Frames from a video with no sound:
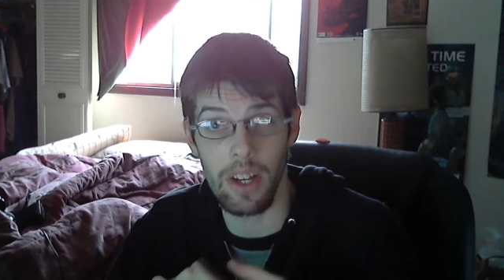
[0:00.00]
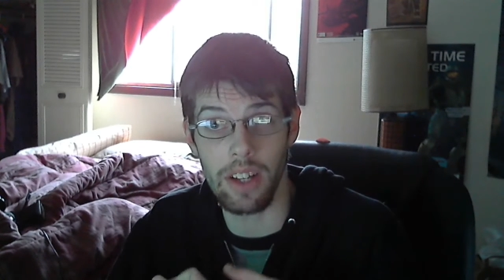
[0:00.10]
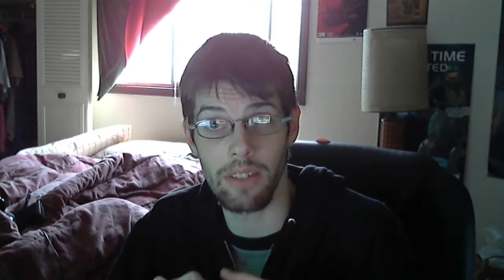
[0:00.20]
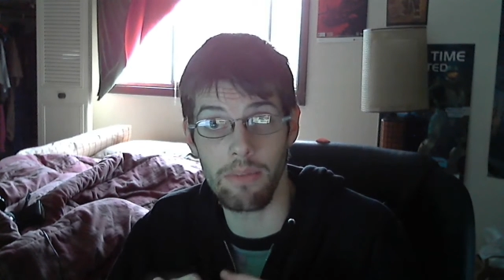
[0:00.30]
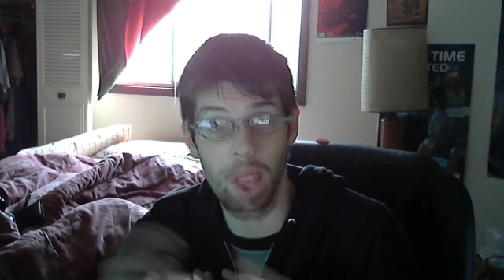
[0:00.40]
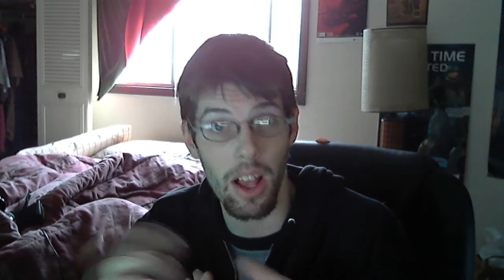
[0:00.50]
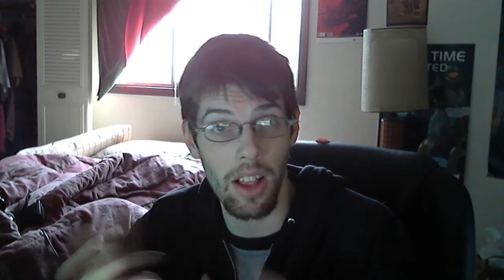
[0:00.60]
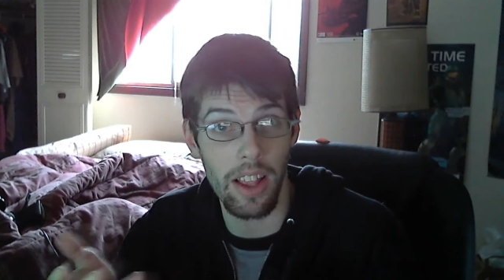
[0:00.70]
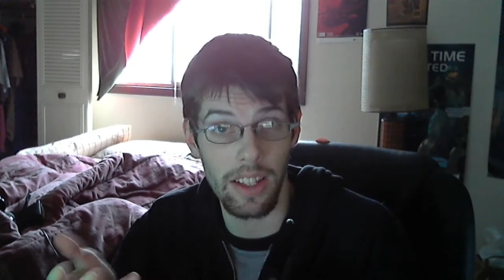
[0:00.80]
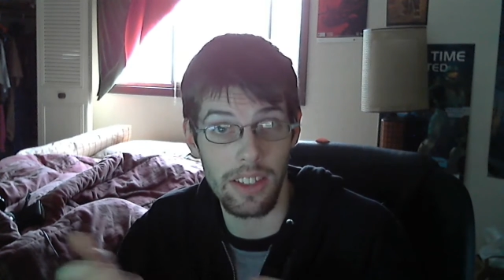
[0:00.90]
but I'll
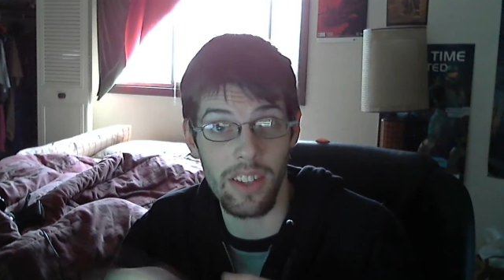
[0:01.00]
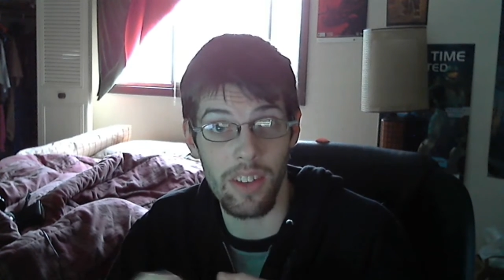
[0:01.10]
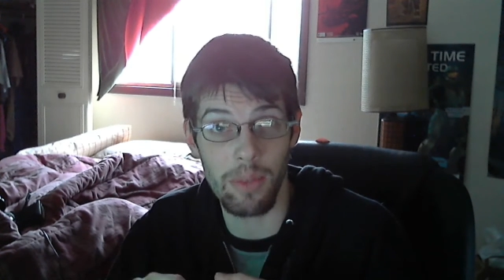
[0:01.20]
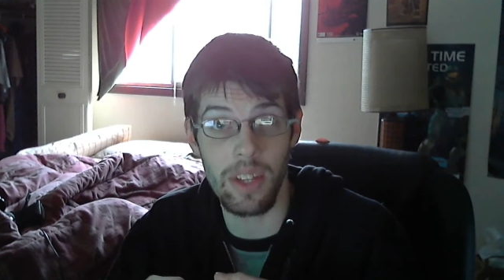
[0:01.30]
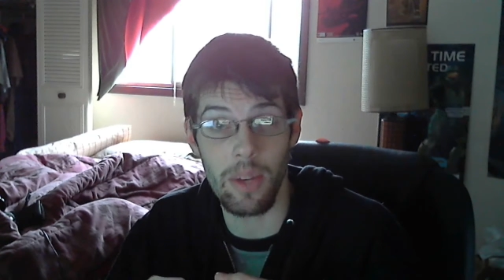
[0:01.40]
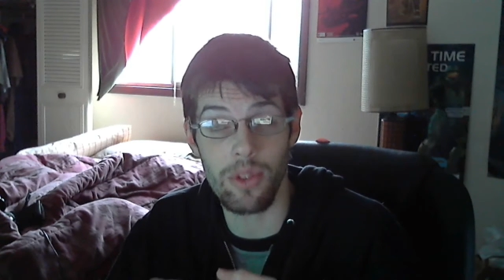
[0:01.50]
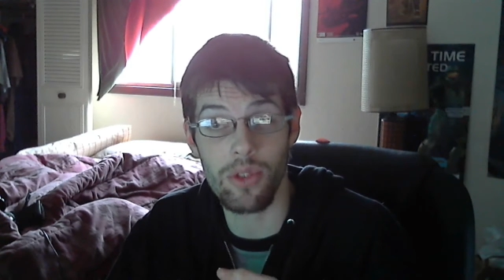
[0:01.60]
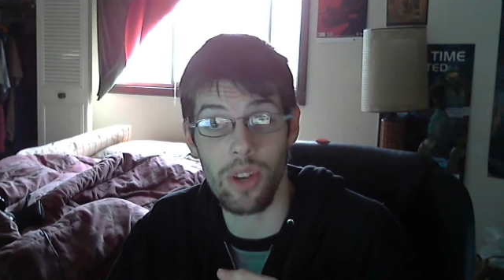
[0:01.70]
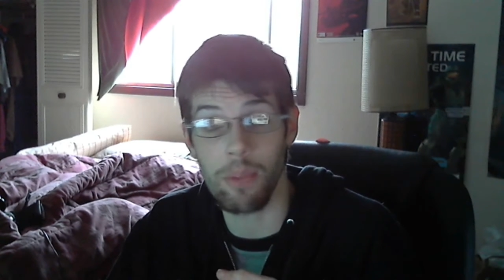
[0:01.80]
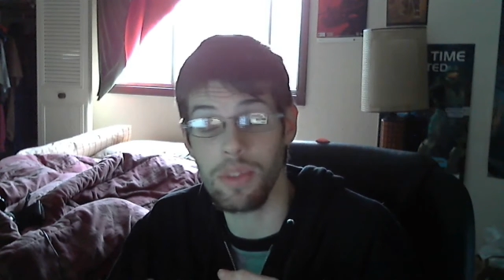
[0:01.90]
at least have up to date with
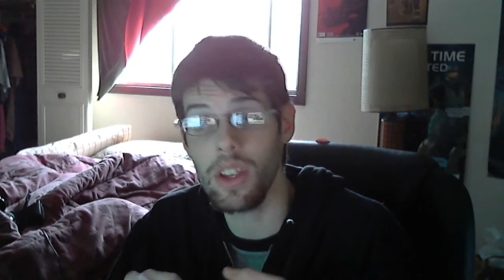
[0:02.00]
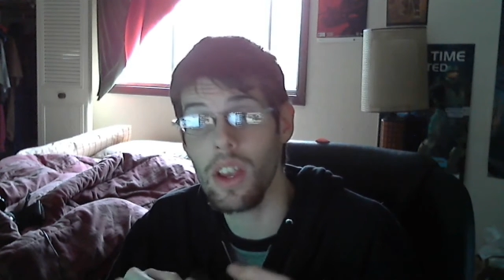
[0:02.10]
scripts.